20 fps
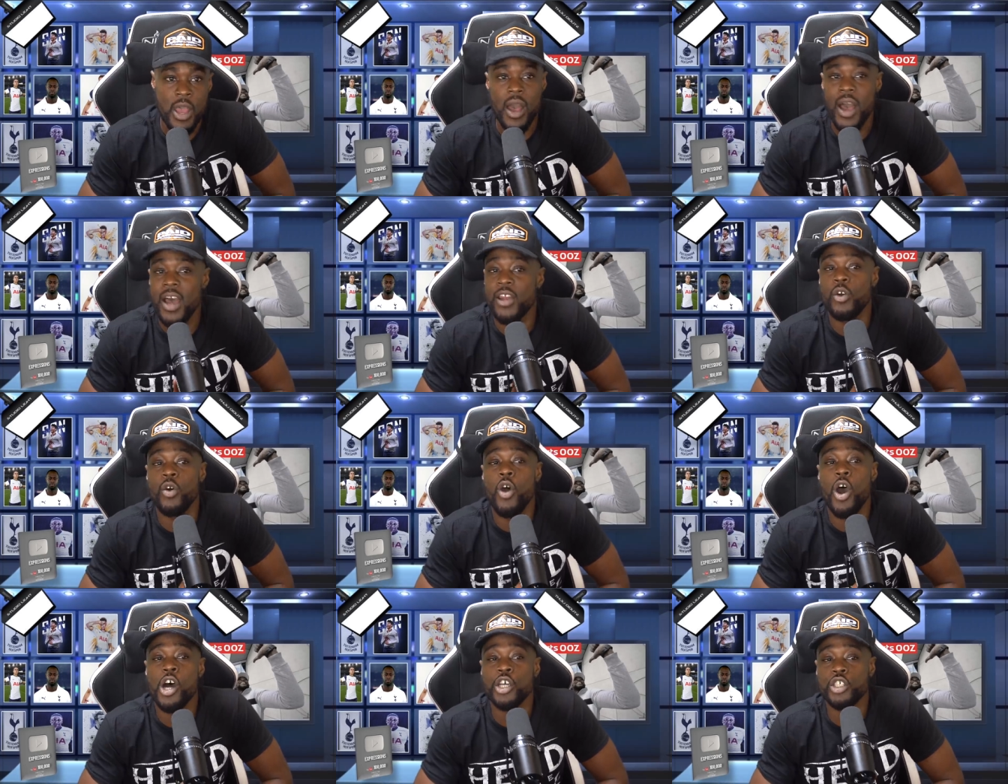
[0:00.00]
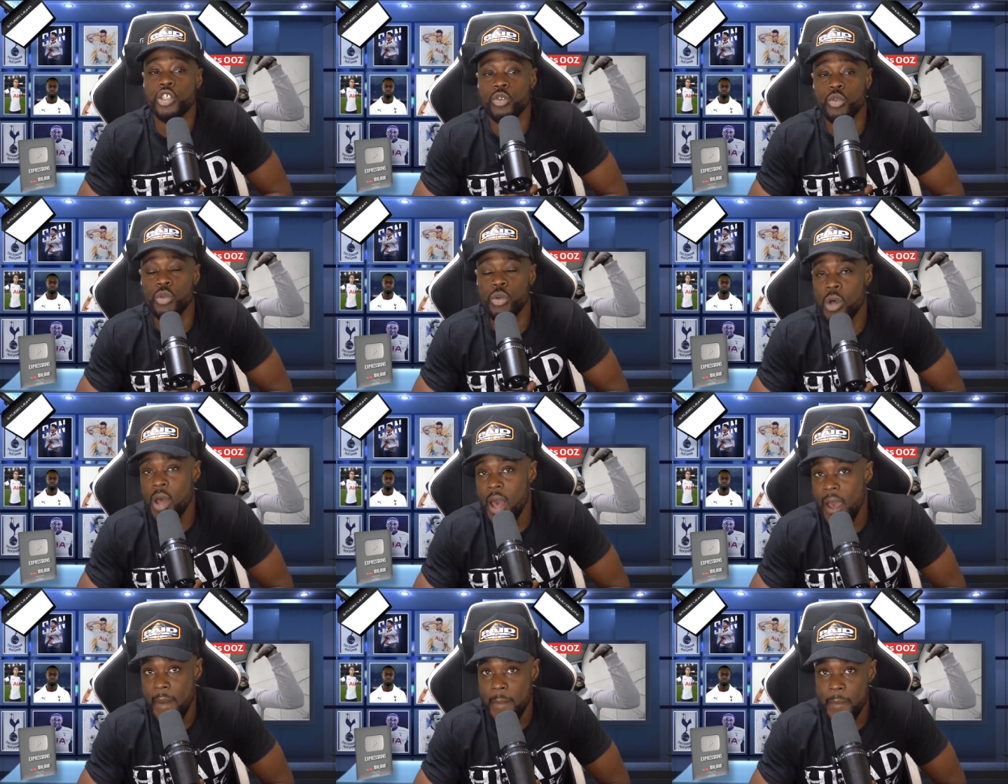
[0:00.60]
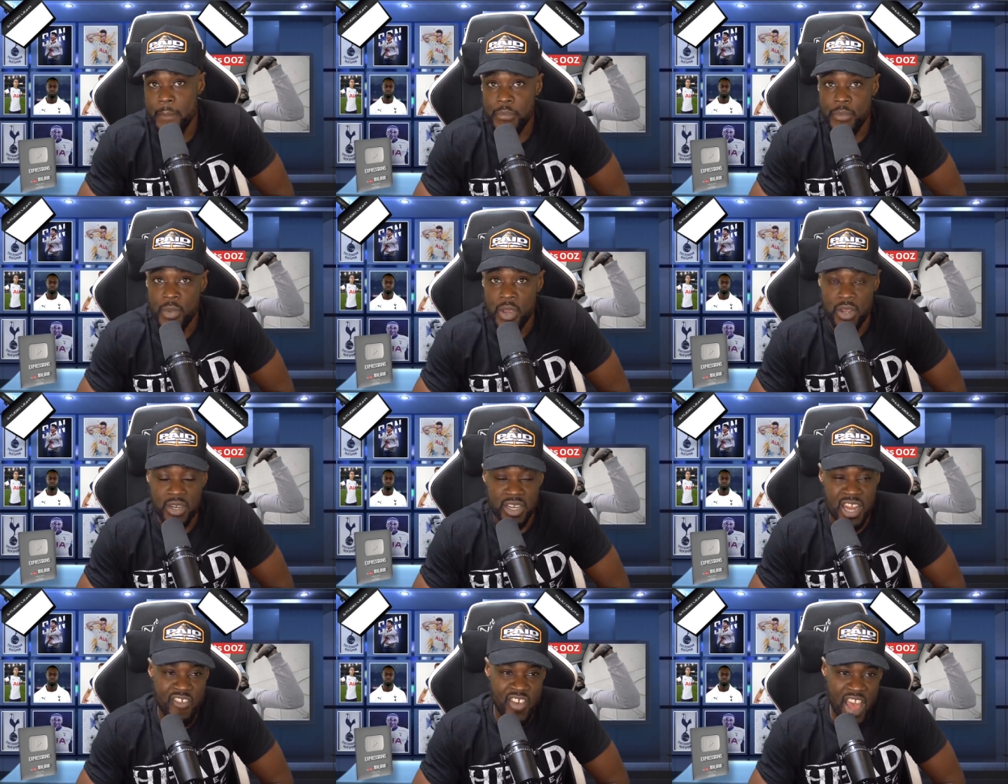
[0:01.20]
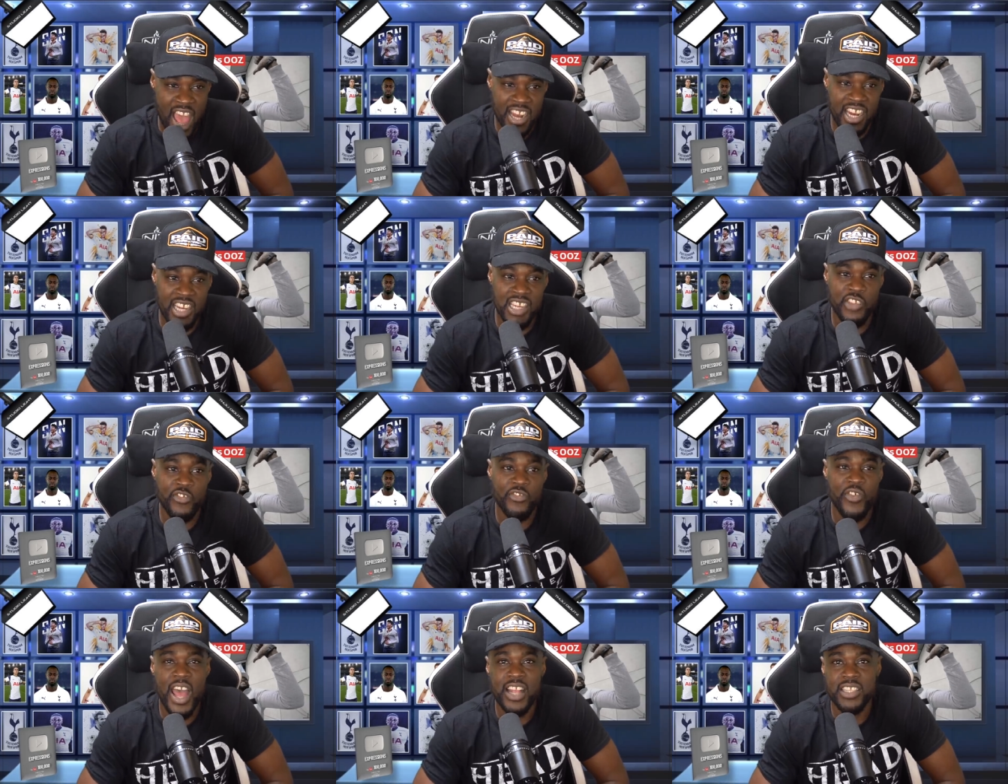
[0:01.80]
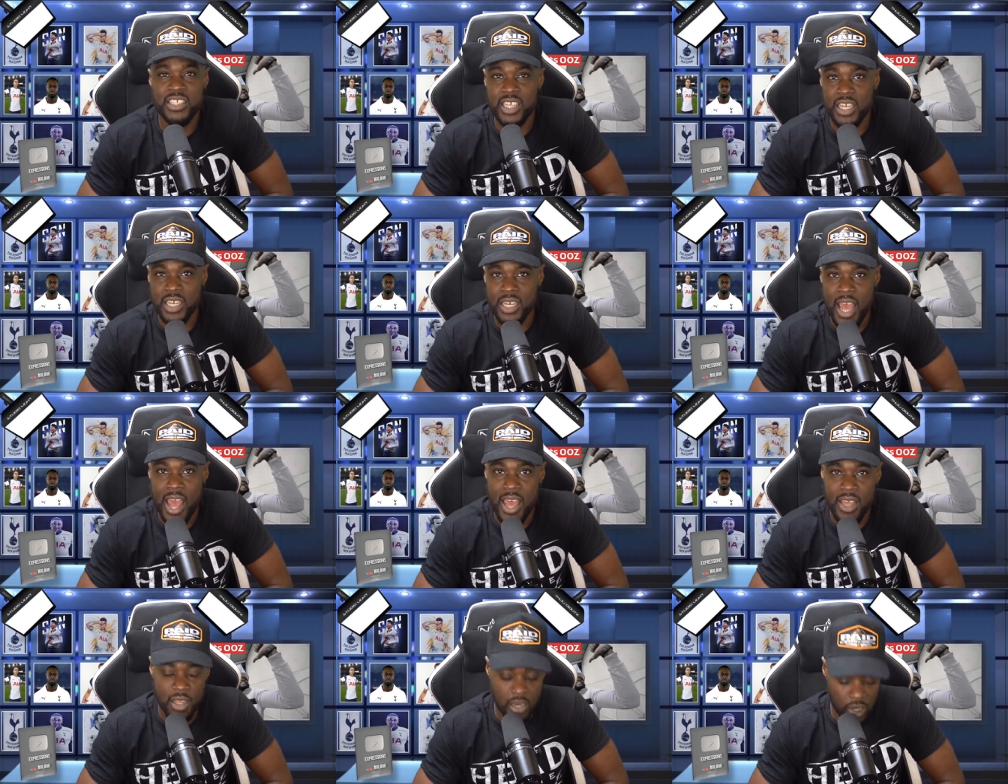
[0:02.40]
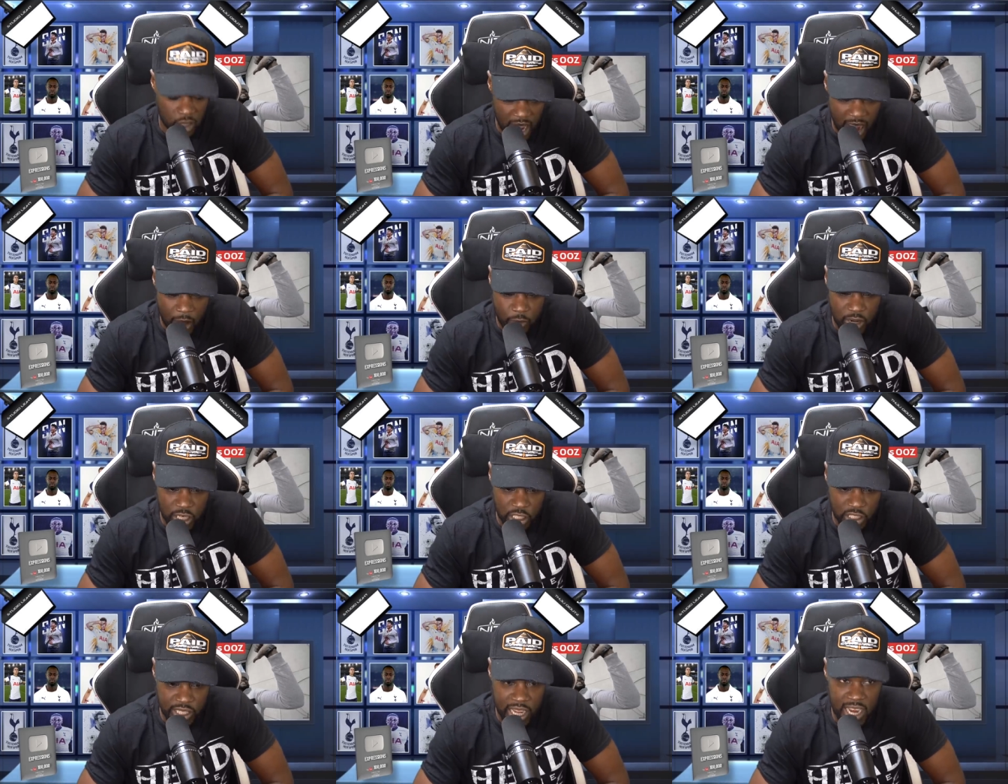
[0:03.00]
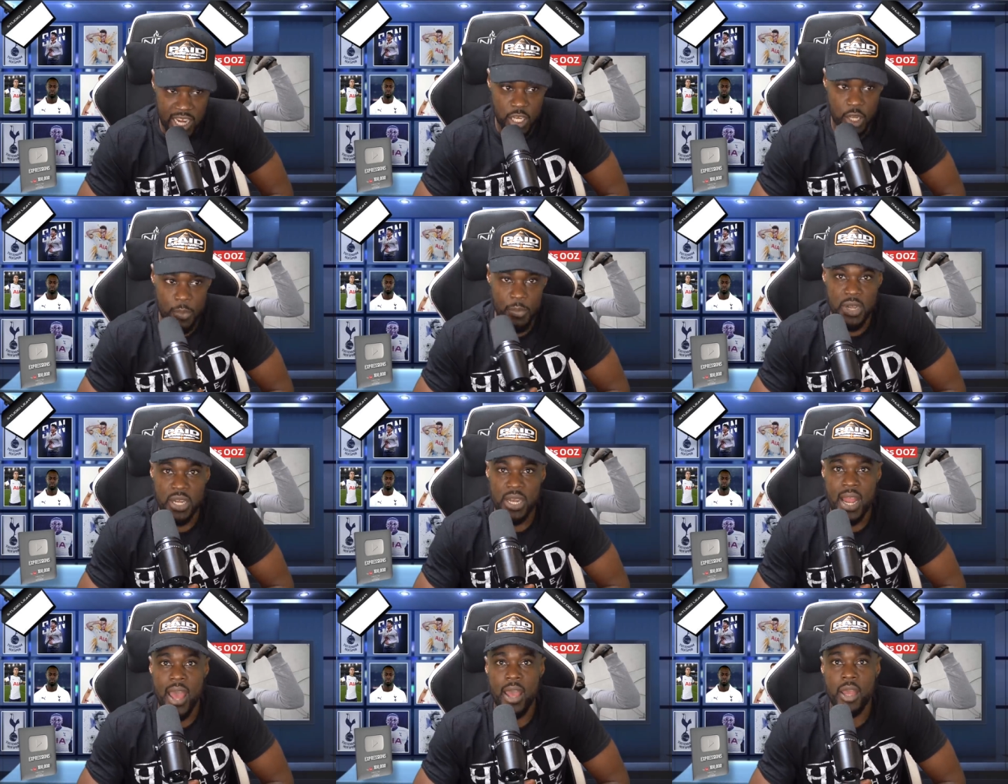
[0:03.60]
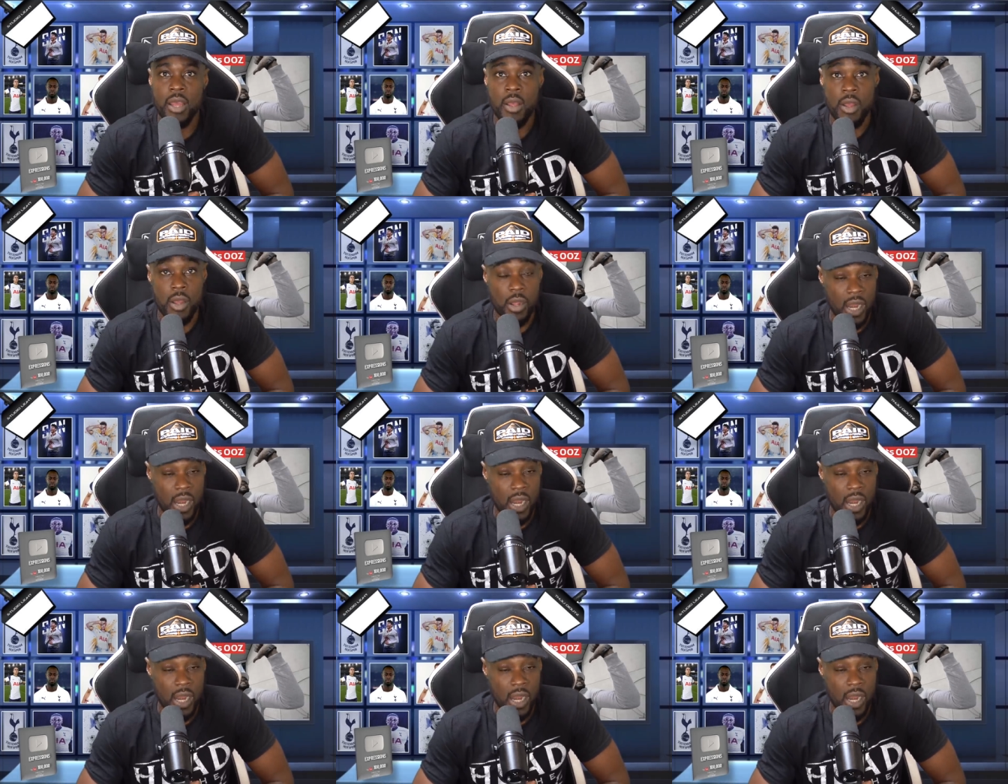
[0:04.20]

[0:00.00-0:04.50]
I know Arsenal um never had any fans and that there in the stadium and that.